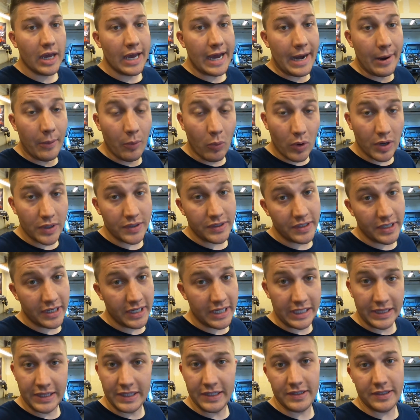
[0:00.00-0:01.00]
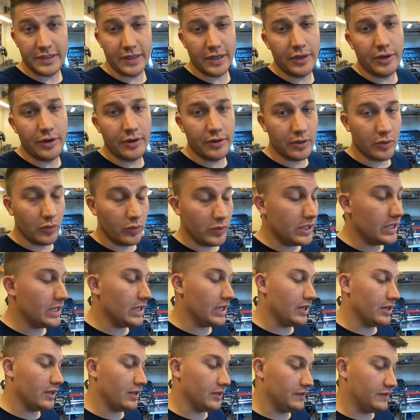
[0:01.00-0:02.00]
I was gonna get this done during the
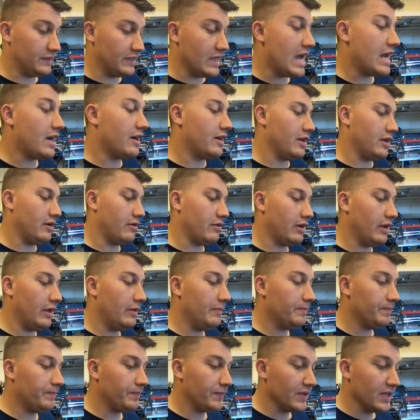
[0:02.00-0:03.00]
weekend on Saturday, right?